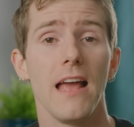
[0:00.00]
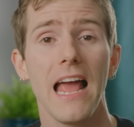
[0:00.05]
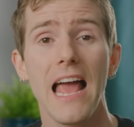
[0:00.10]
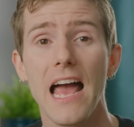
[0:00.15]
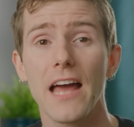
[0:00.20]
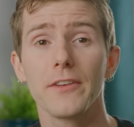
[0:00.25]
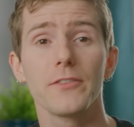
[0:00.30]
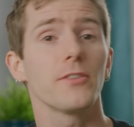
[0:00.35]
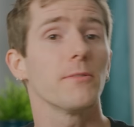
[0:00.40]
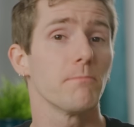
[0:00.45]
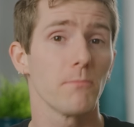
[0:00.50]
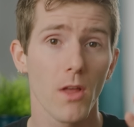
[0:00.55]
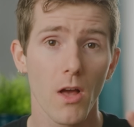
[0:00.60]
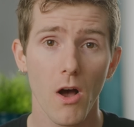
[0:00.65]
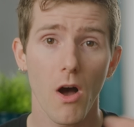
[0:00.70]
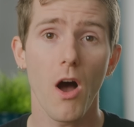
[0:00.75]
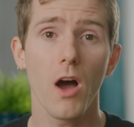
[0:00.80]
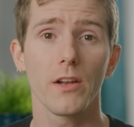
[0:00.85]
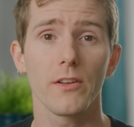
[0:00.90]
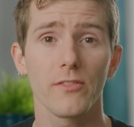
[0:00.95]
And
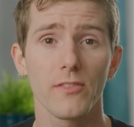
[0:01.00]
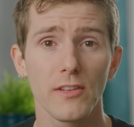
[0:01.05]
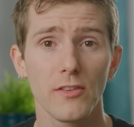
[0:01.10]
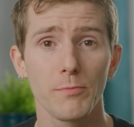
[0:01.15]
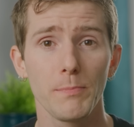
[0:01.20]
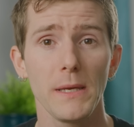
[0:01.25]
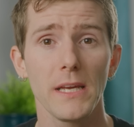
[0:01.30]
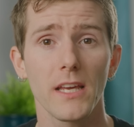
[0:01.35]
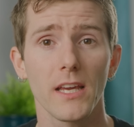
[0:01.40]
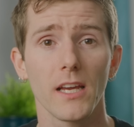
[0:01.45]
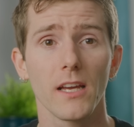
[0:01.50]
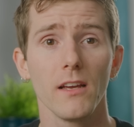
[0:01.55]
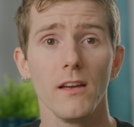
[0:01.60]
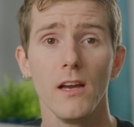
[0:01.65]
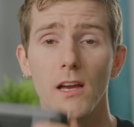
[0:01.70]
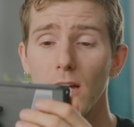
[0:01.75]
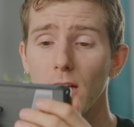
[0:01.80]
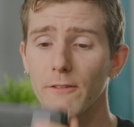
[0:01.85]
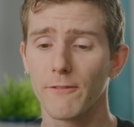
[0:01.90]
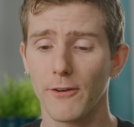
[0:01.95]
honestly speaking,
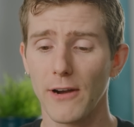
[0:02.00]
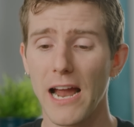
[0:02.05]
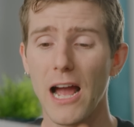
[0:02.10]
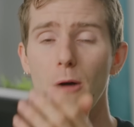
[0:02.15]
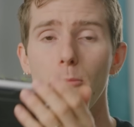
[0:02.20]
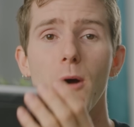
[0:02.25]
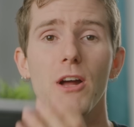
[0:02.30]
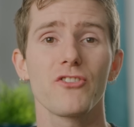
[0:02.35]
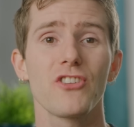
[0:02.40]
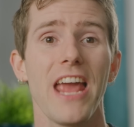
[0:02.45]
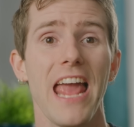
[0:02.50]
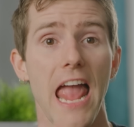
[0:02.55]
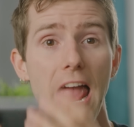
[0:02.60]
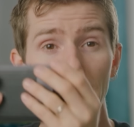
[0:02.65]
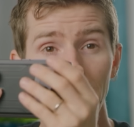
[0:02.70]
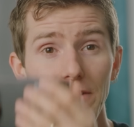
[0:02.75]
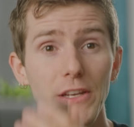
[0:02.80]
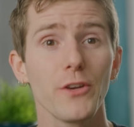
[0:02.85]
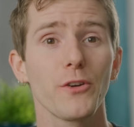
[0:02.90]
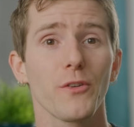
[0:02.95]
for how much
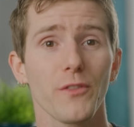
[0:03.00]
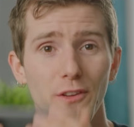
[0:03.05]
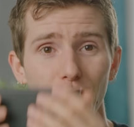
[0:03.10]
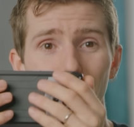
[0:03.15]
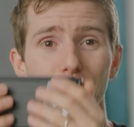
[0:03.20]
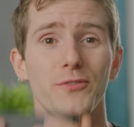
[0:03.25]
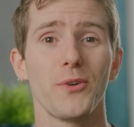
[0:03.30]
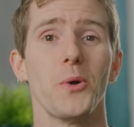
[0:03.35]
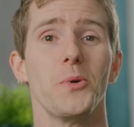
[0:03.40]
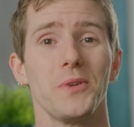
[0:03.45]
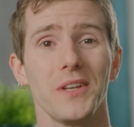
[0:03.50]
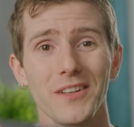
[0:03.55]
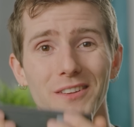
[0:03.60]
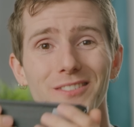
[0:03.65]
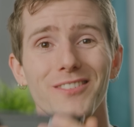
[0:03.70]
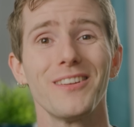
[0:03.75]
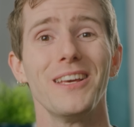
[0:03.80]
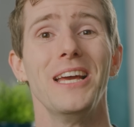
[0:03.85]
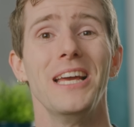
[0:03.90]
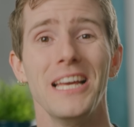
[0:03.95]
heavier this phone
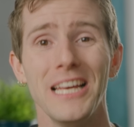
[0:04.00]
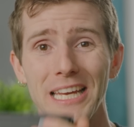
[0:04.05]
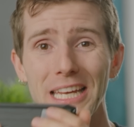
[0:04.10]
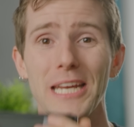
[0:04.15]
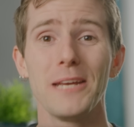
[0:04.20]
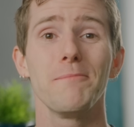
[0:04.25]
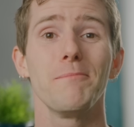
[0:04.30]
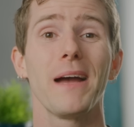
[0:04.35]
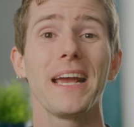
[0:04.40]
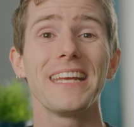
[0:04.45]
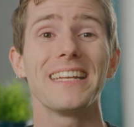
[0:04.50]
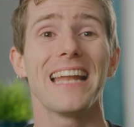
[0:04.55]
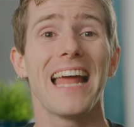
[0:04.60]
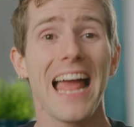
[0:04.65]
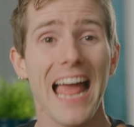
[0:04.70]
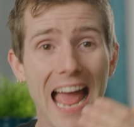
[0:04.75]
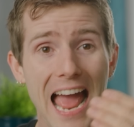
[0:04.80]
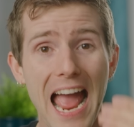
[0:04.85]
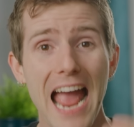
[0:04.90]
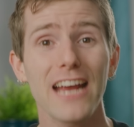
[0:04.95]
is, it might
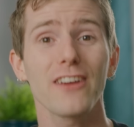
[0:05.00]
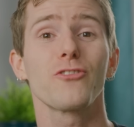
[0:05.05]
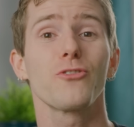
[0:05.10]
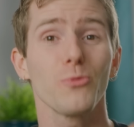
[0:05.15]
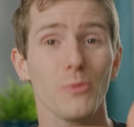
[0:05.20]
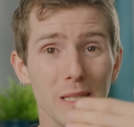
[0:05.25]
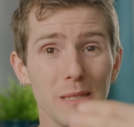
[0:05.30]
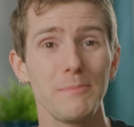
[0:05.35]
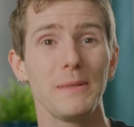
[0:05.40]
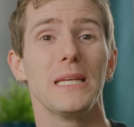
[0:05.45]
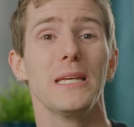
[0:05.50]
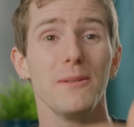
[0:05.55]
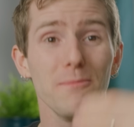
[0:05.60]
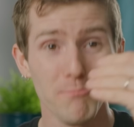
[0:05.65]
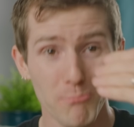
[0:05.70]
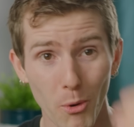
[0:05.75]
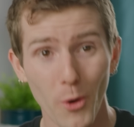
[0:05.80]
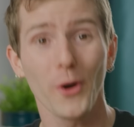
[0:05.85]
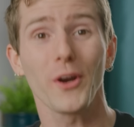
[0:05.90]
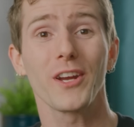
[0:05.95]
actually be
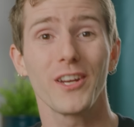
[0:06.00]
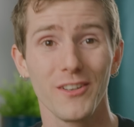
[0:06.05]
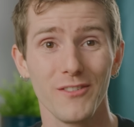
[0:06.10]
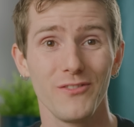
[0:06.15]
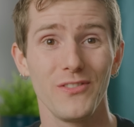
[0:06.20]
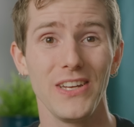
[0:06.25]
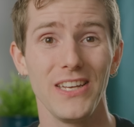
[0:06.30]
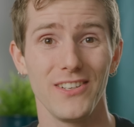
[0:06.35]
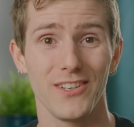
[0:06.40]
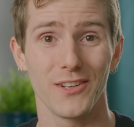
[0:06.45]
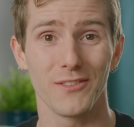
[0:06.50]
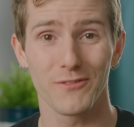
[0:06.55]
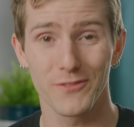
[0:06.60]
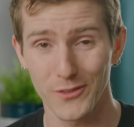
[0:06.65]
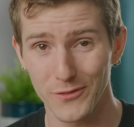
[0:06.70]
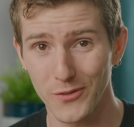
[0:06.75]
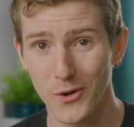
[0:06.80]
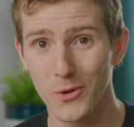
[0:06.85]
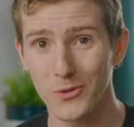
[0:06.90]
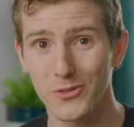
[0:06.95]
more convenient
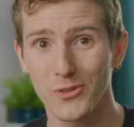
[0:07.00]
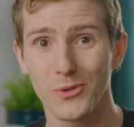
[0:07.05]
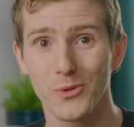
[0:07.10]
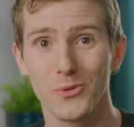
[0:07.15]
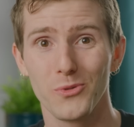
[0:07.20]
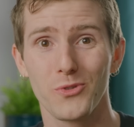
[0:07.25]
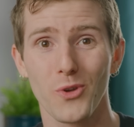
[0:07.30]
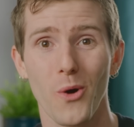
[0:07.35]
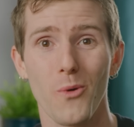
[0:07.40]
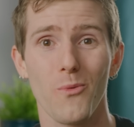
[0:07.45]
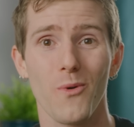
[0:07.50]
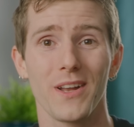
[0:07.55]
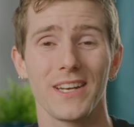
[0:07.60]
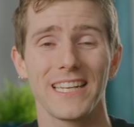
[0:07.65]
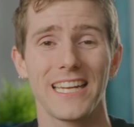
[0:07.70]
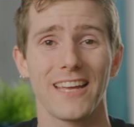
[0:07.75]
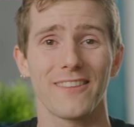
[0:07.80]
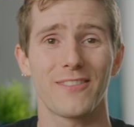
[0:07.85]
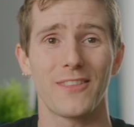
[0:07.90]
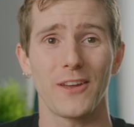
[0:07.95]
for folks who don't want
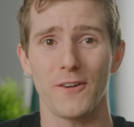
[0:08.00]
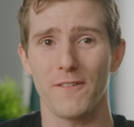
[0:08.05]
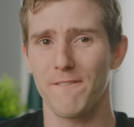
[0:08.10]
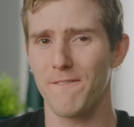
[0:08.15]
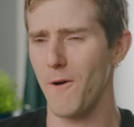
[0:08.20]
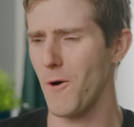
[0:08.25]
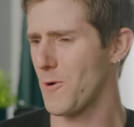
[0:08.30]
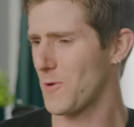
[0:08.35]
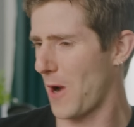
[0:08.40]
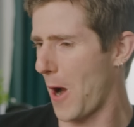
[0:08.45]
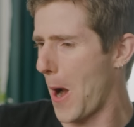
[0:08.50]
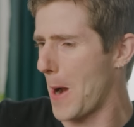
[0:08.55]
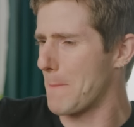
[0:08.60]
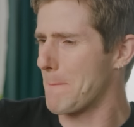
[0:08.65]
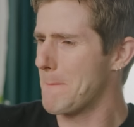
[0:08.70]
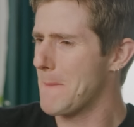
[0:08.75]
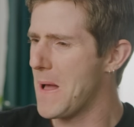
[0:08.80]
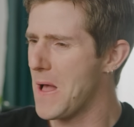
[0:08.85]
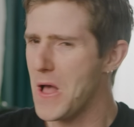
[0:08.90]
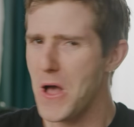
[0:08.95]
to get their phone
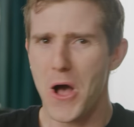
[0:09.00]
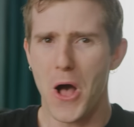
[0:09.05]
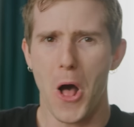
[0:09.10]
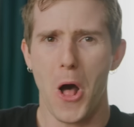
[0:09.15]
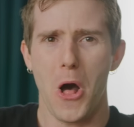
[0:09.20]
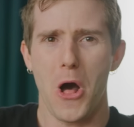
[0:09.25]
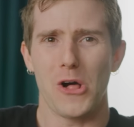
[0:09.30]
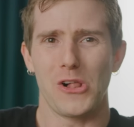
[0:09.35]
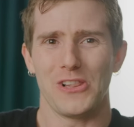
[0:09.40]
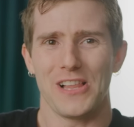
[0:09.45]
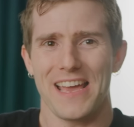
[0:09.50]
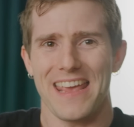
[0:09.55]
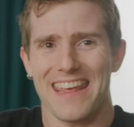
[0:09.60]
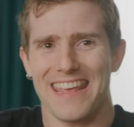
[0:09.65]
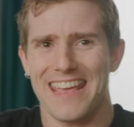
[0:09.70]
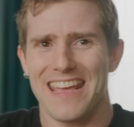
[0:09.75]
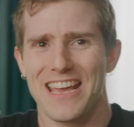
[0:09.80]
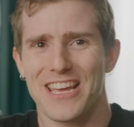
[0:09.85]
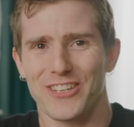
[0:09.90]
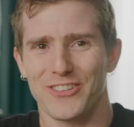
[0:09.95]
arm all
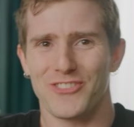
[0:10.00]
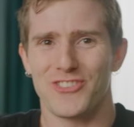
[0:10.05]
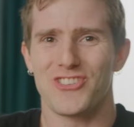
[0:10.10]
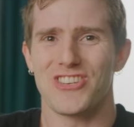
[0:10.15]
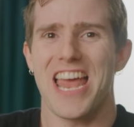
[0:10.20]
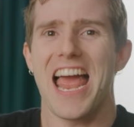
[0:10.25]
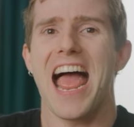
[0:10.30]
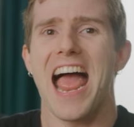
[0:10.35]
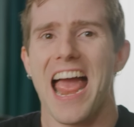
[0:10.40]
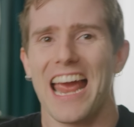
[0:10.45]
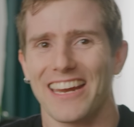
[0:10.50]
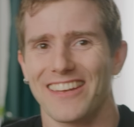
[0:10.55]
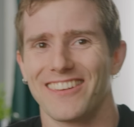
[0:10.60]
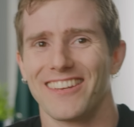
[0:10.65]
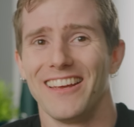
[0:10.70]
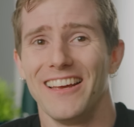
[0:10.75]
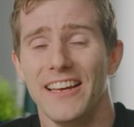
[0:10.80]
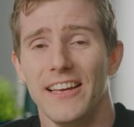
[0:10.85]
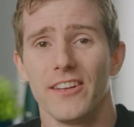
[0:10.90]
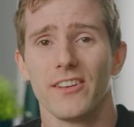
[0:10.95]
like
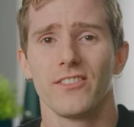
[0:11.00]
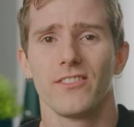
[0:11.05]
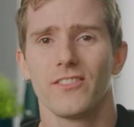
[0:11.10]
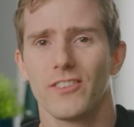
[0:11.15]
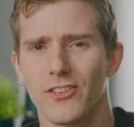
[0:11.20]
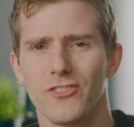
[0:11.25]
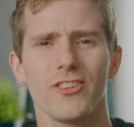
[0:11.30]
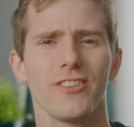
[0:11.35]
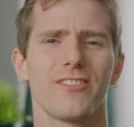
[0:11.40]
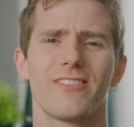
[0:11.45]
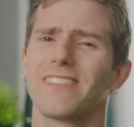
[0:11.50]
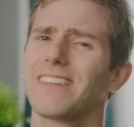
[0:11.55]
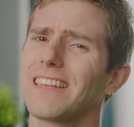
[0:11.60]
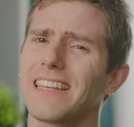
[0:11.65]
jacked to just